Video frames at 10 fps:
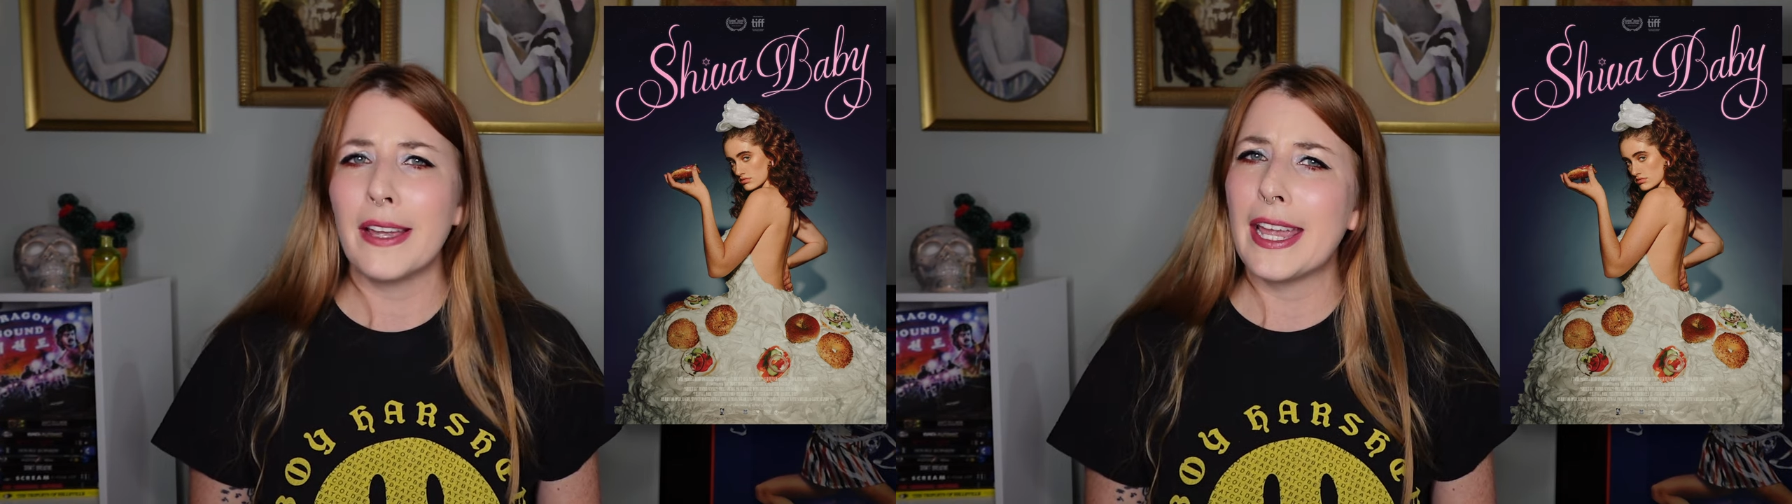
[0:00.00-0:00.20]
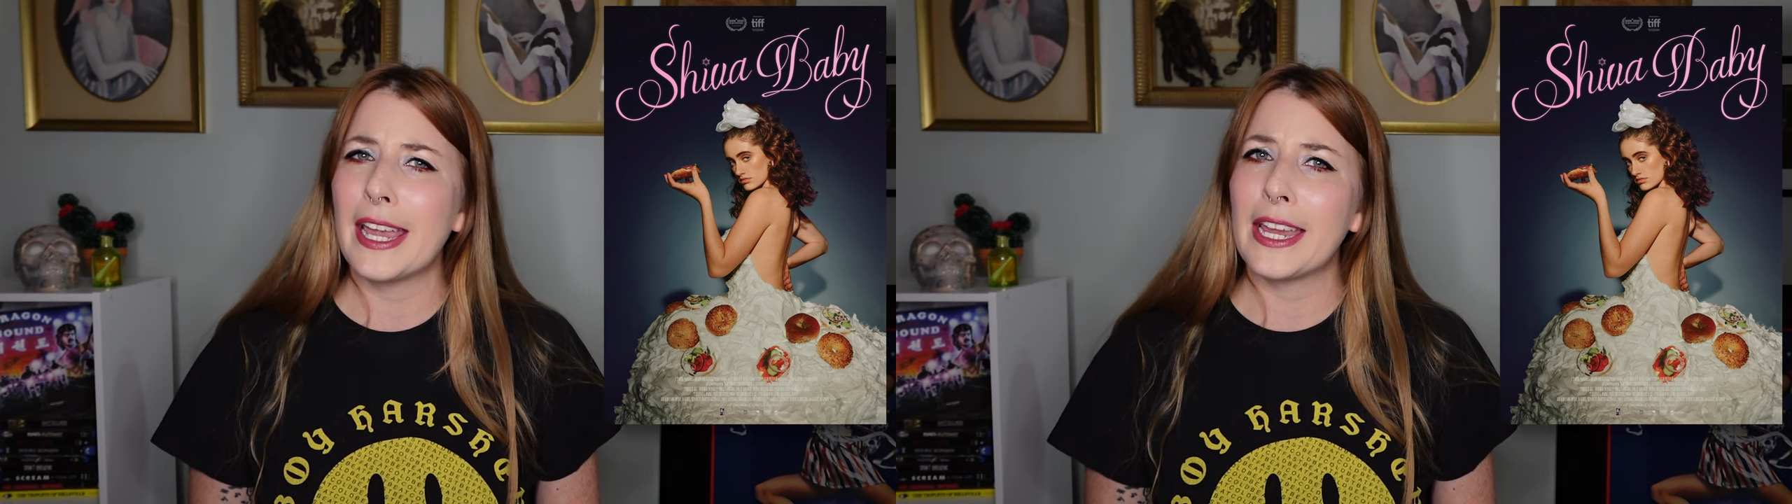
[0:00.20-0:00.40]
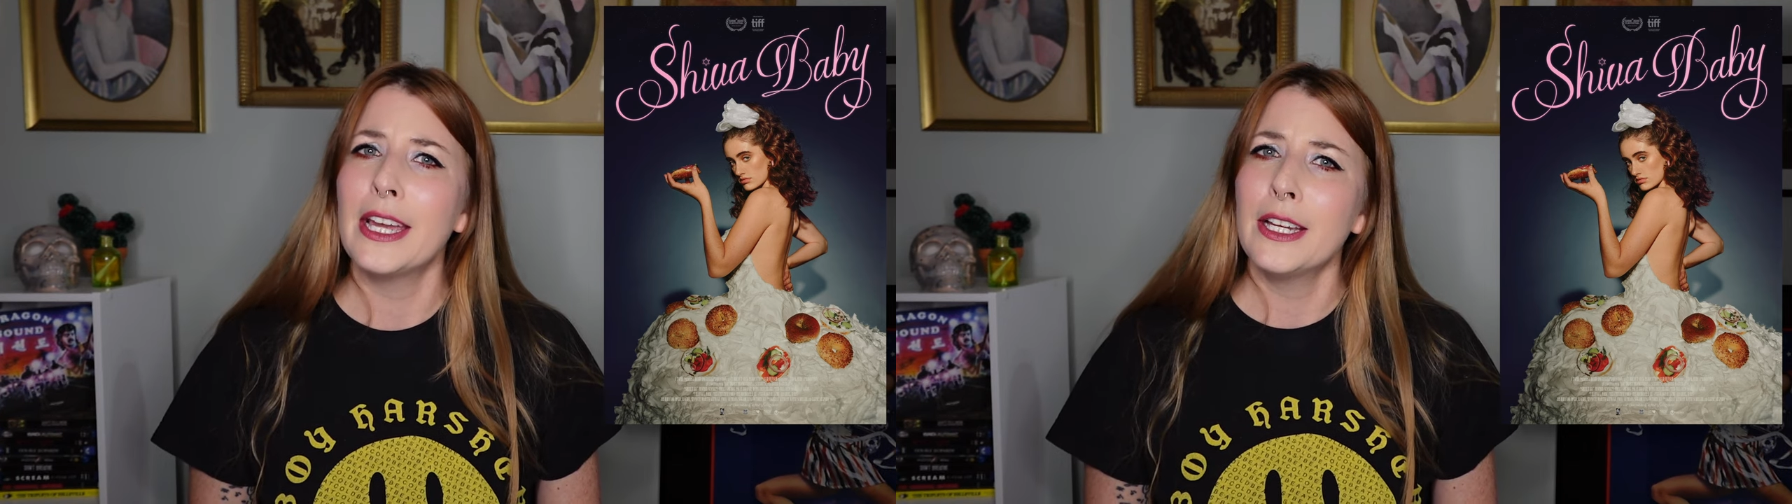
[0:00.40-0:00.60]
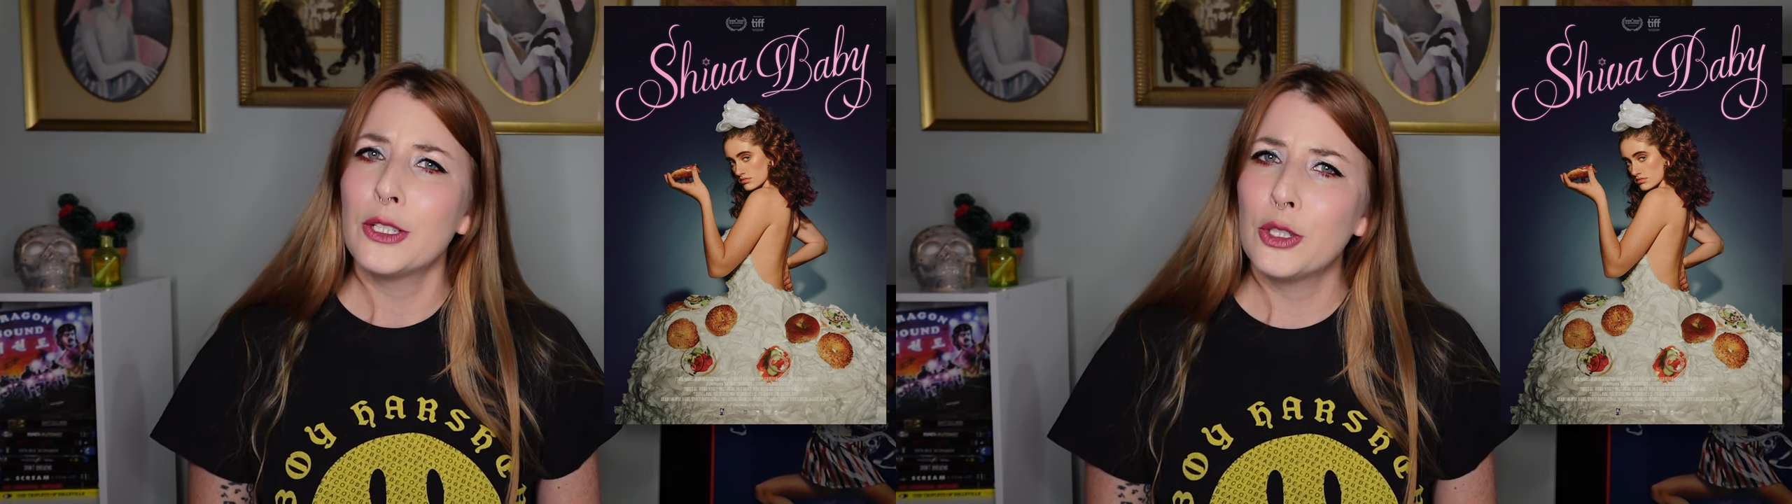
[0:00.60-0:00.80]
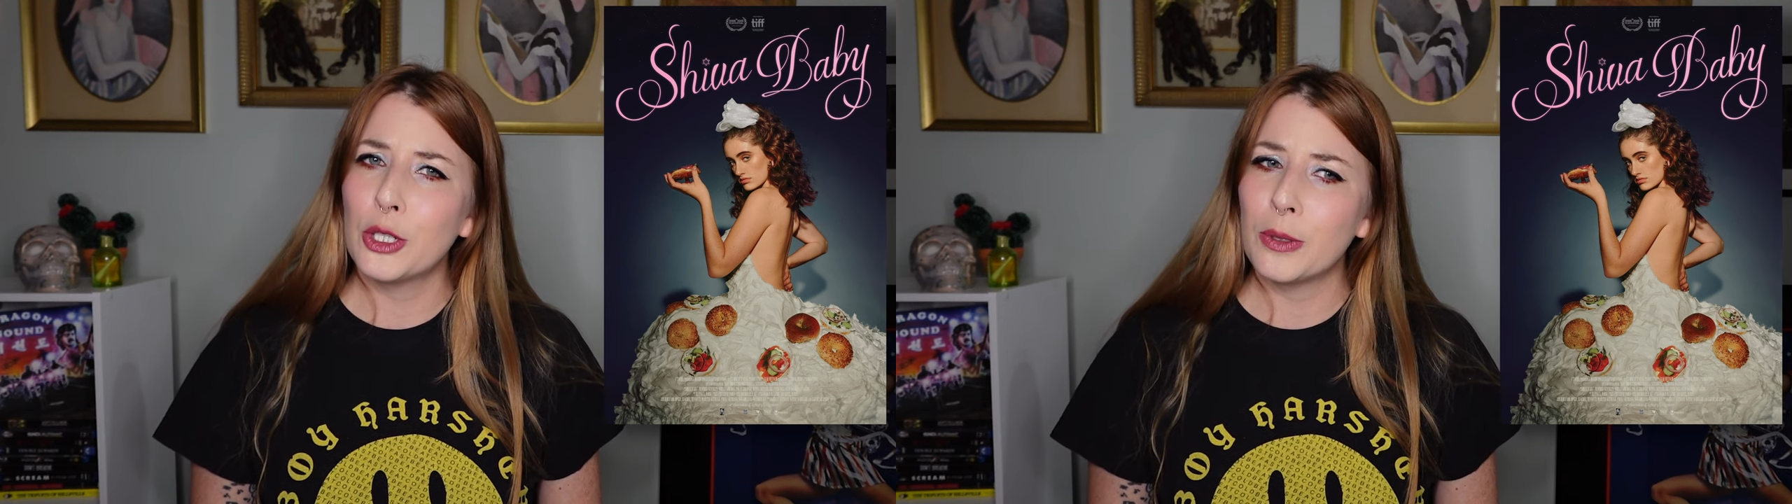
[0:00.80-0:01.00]
a
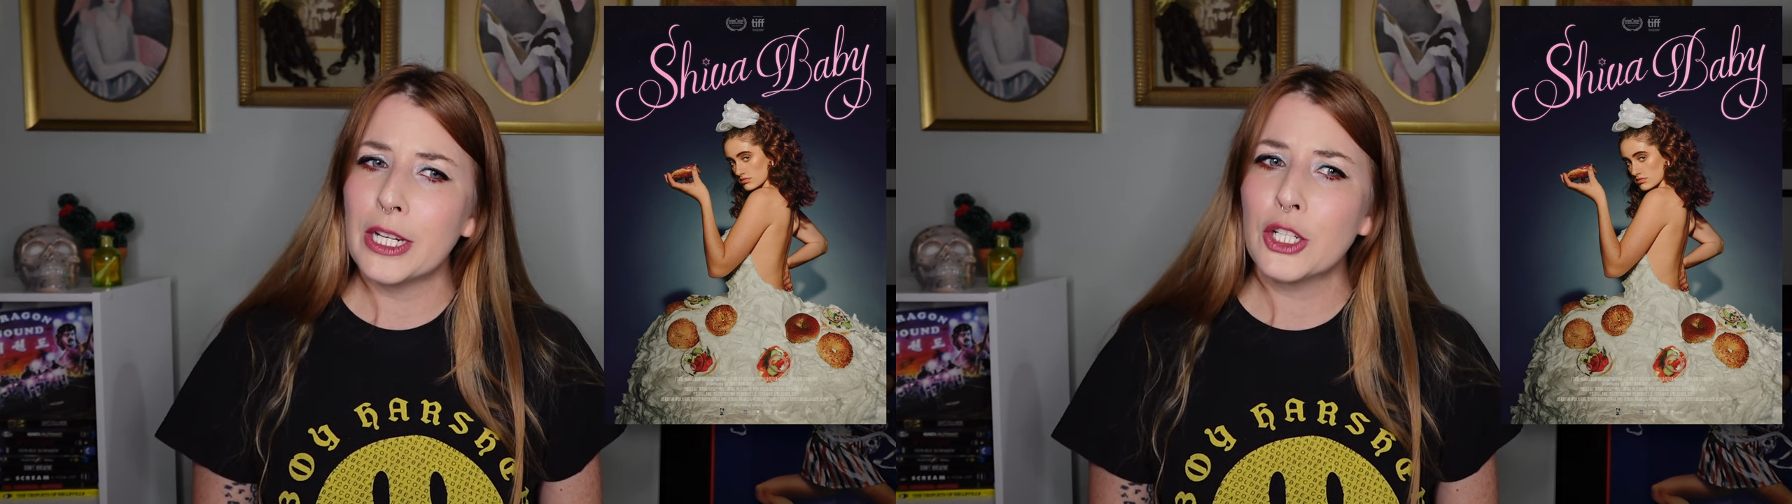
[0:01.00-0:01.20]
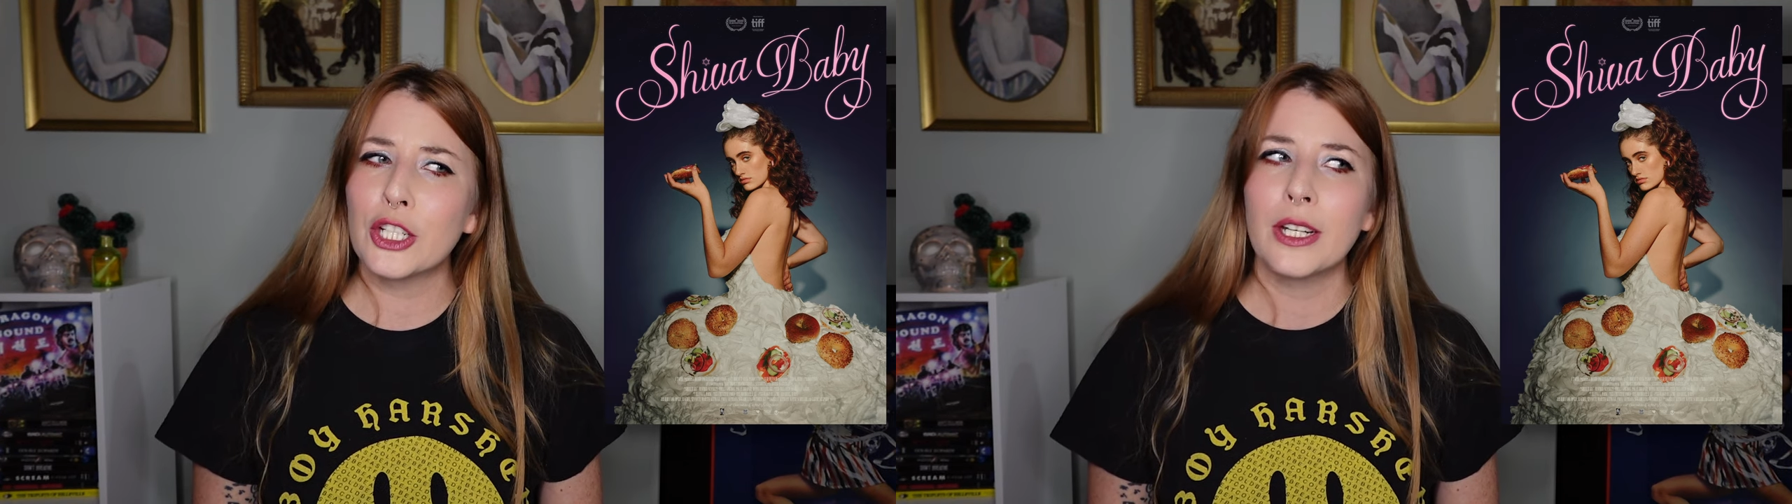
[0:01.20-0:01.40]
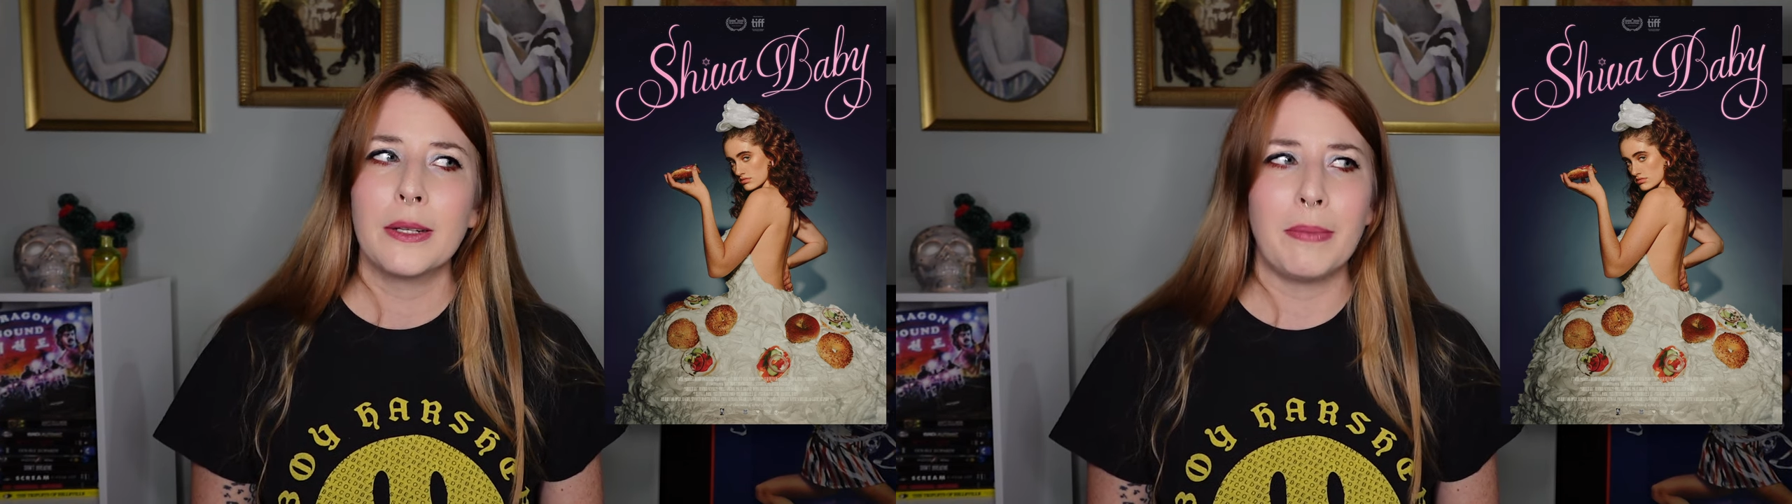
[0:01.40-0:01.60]
Jewish,